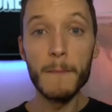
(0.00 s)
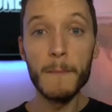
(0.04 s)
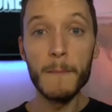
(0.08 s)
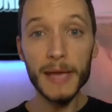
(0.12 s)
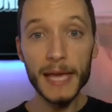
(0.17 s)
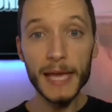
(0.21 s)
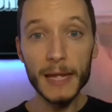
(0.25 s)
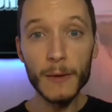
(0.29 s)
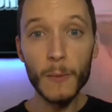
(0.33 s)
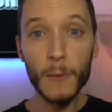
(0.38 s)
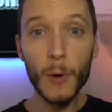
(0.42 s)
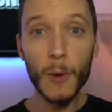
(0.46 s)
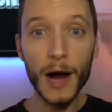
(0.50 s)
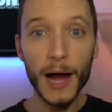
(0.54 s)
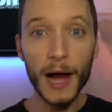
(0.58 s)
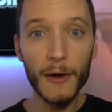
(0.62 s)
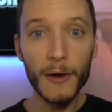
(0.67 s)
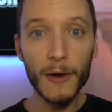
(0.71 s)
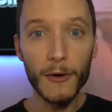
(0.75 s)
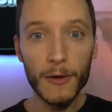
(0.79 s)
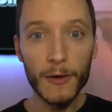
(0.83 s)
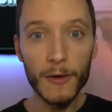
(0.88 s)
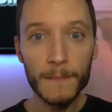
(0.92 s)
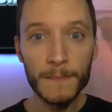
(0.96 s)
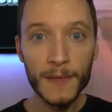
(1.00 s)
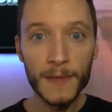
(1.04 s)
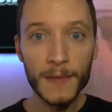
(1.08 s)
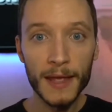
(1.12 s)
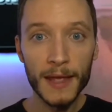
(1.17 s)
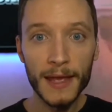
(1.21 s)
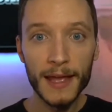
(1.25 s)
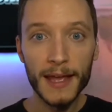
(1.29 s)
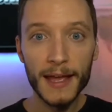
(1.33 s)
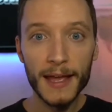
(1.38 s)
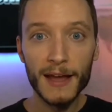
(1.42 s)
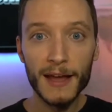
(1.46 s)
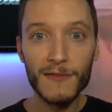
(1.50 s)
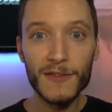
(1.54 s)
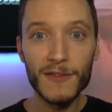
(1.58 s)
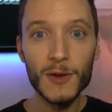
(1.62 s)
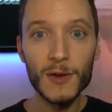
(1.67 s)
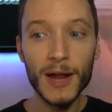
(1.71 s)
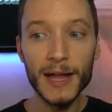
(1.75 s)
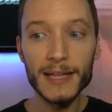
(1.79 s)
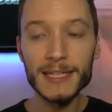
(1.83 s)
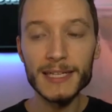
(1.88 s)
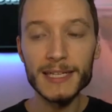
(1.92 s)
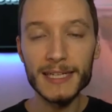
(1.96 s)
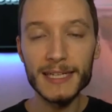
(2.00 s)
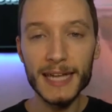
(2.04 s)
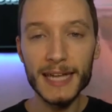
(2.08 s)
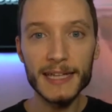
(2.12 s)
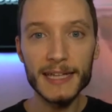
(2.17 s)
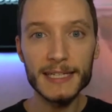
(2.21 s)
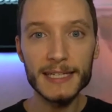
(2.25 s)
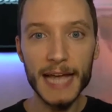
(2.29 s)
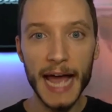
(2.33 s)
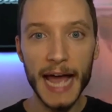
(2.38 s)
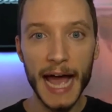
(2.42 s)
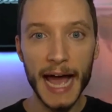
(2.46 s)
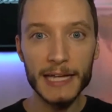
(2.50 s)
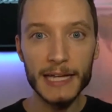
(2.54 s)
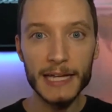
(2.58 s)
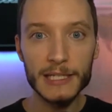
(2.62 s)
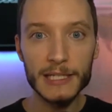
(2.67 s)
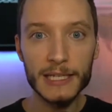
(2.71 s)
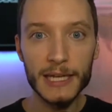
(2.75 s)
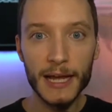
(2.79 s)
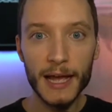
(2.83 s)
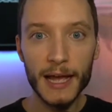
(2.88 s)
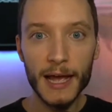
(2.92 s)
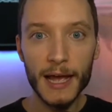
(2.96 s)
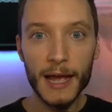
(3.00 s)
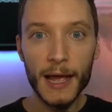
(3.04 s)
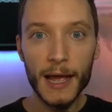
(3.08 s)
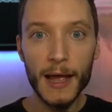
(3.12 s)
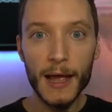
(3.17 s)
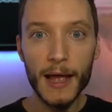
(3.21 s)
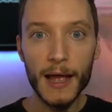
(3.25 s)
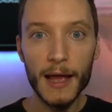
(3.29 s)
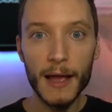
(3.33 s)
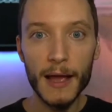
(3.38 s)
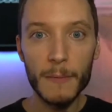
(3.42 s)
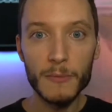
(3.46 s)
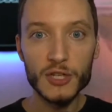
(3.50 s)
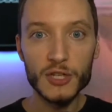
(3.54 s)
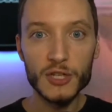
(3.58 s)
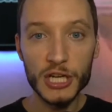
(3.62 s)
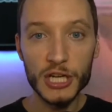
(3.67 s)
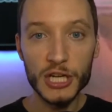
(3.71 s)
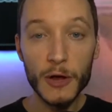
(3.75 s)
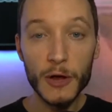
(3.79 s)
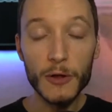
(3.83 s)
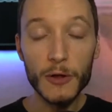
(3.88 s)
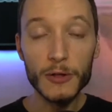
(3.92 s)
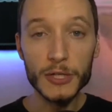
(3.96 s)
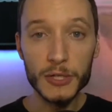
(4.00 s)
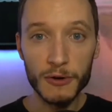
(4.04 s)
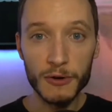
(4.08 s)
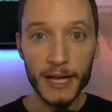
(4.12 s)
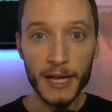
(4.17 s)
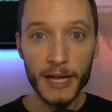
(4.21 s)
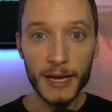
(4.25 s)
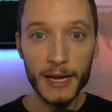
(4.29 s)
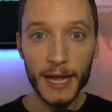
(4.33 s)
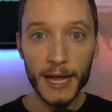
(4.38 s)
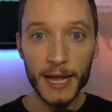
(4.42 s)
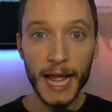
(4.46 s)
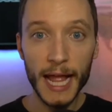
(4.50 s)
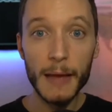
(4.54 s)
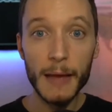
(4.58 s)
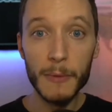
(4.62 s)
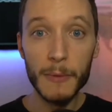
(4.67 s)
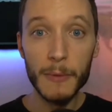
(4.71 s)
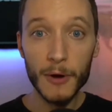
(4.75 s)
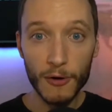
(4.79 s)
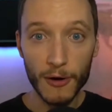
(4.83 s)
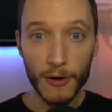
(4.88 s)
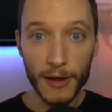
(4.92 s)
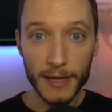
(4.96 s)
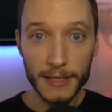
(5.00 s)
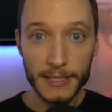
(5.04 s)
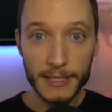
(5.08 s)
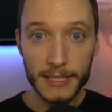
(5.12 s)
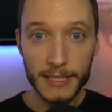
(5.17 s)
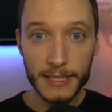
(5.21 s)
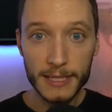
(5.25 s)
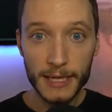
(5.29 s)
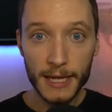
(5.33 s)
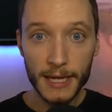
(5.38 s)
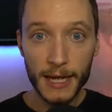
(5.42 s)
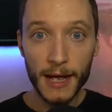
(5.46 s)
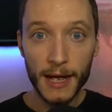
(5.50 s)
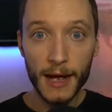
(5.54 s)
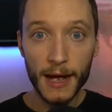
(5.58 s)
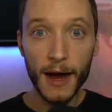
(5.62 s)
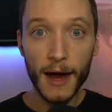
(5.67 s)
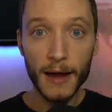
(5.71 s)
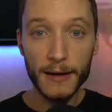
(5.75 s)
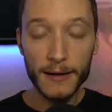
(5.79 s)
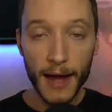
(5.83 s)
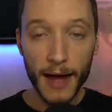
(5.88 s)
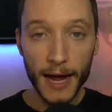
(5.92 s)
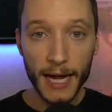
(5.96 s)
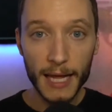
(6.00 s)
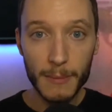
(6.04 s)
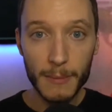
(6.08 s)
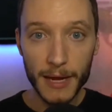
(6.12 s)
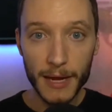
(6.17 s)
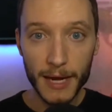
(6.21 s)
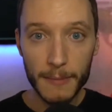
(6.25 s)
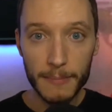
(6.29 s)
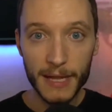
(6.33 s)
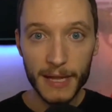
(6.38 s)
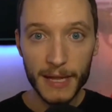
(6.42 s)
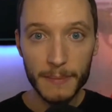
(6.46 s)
Meanwhile, the United States has children, immigrants, undocumented